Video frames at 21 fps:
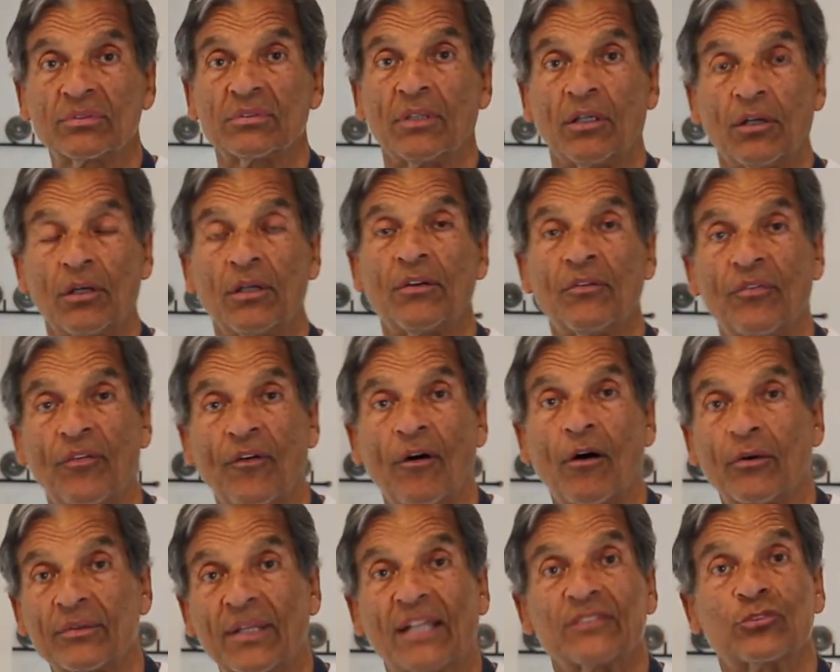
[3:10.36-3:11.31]
early
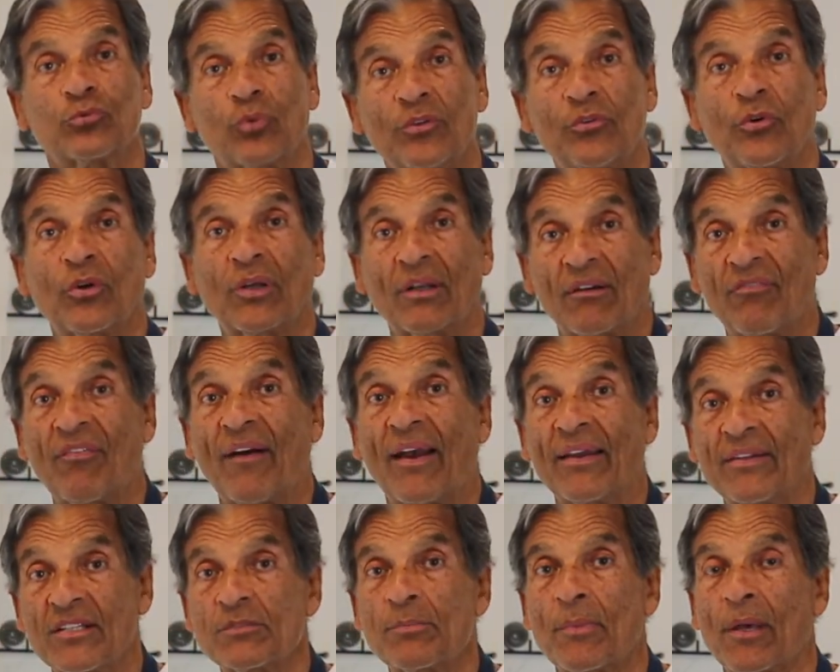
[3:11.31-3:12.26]
fall, that's when you're going to find
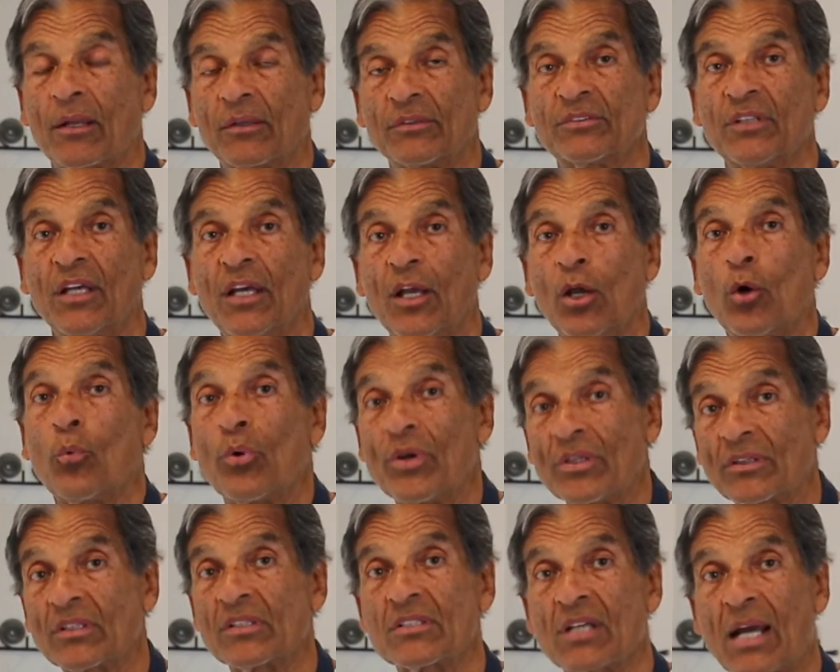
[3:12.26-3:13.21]
these melons.
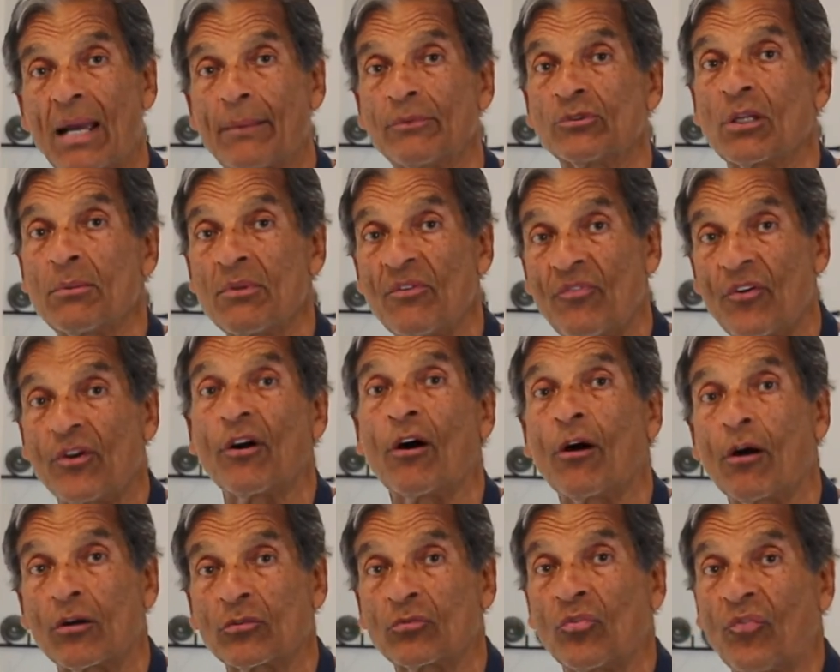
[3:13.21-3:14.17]
Winter time is going to be very
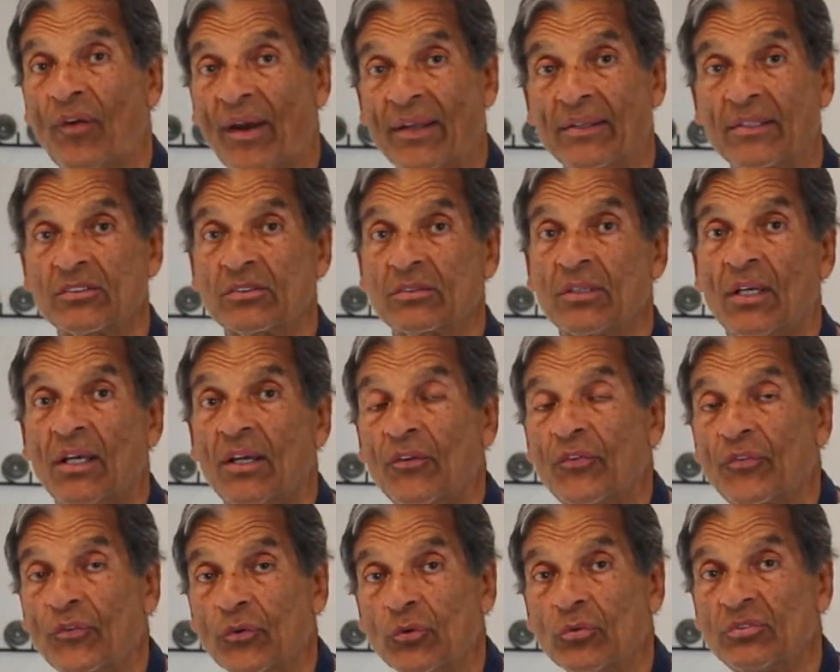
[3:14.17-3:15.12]
hard to find these
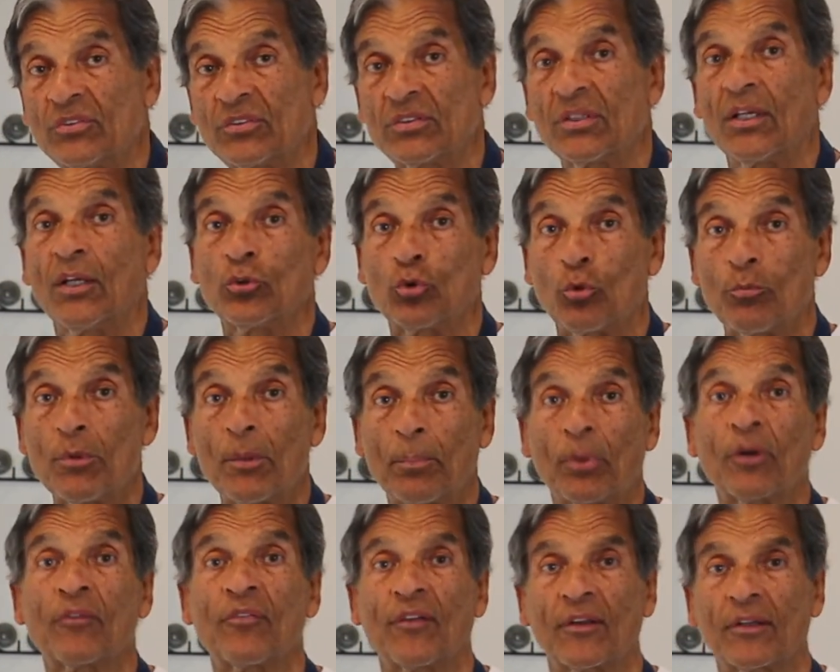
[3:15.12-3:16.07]
fruits to be
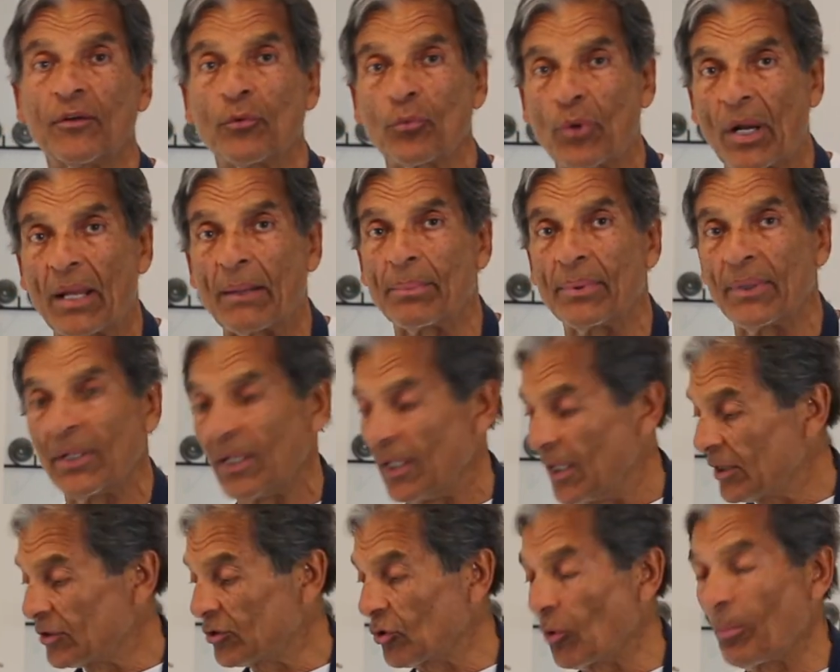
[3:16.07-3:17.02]
perfectly ripe.
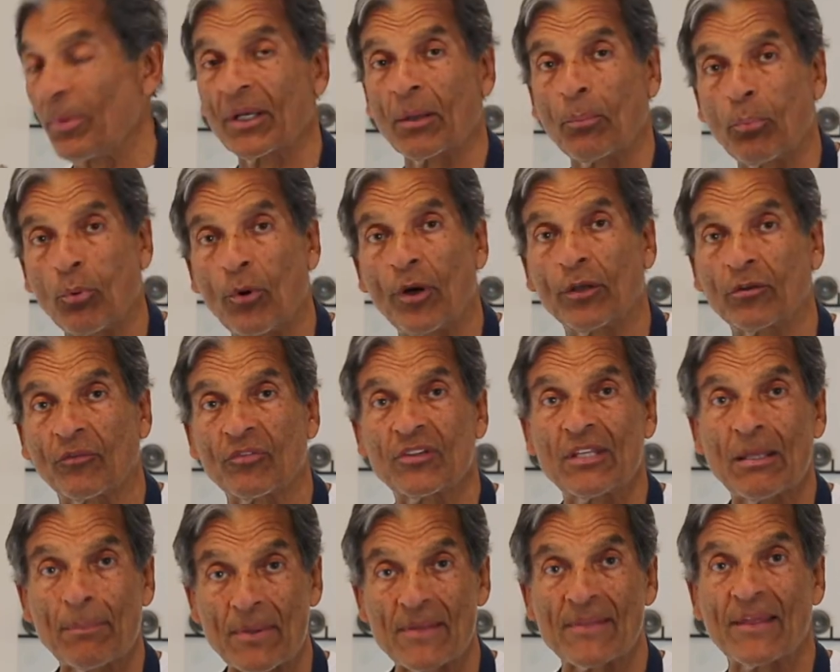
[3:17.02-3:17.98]
So make a point of
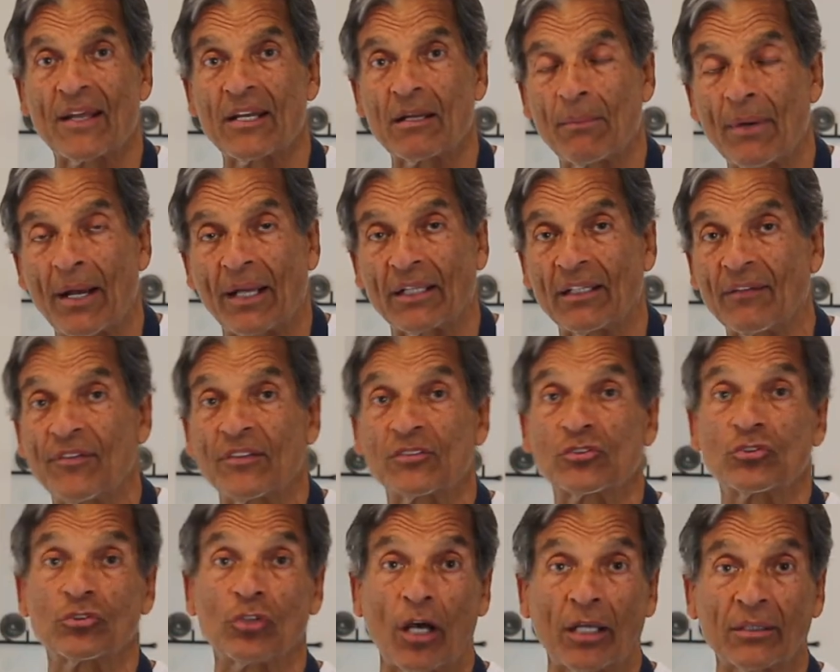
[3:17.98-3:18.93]
keeping that in mind. If
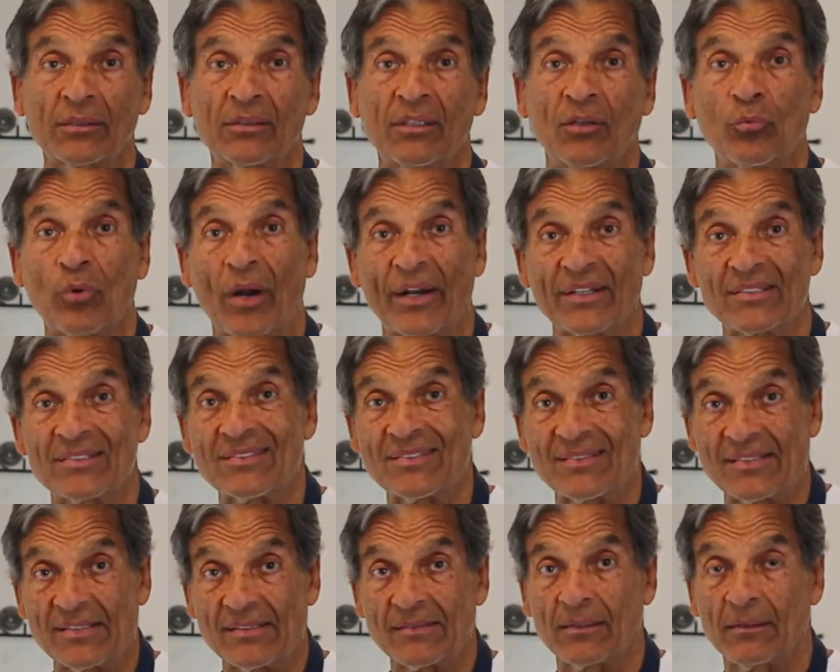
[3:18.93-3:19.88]
it's not the right
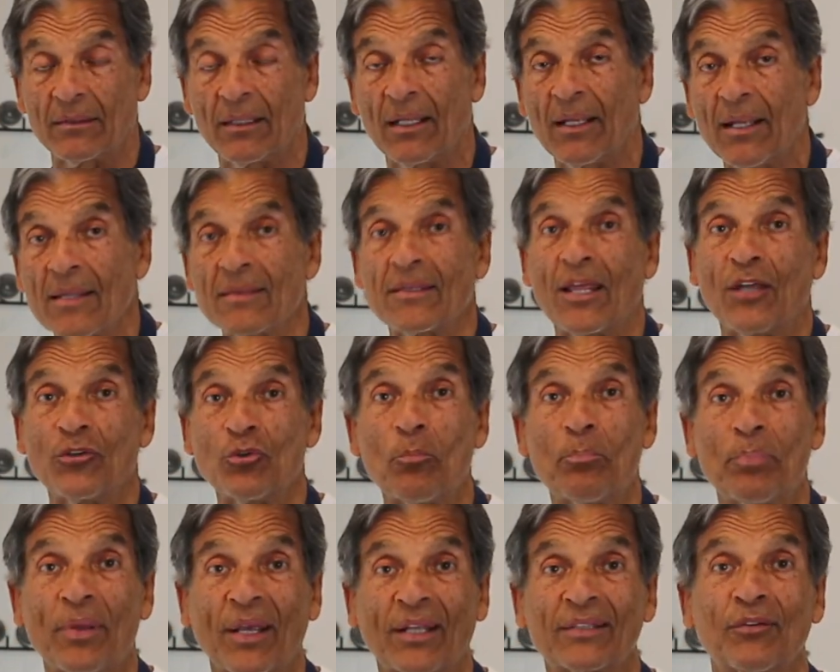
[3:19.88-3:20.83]
season, then you
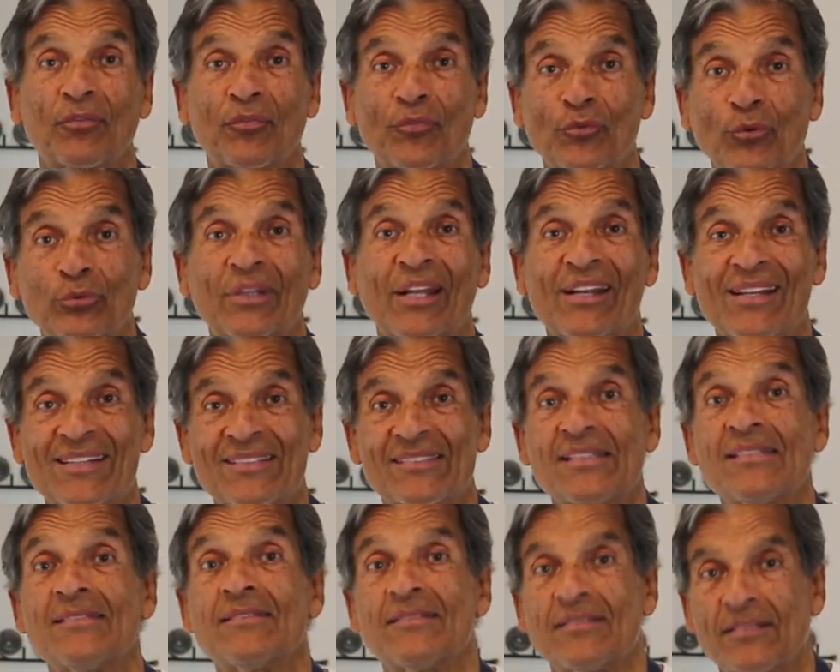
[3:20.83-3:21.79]
pick the fruit that is
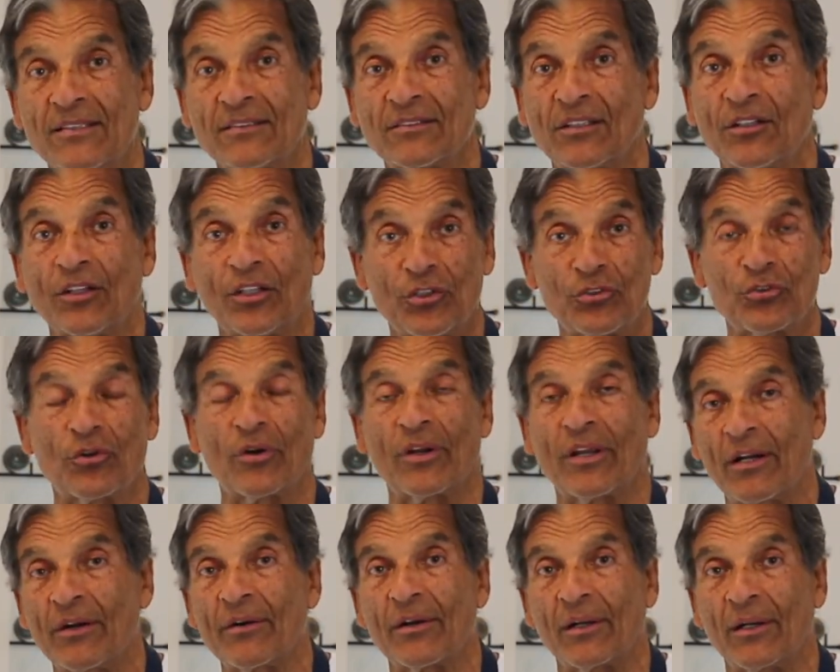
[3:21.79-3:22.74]
in season in your
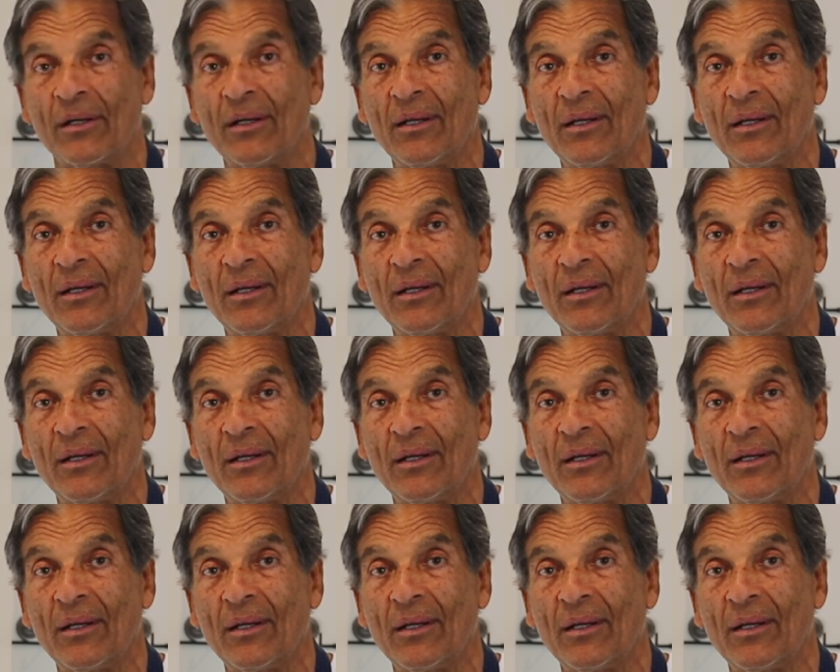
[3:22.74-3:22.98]
area.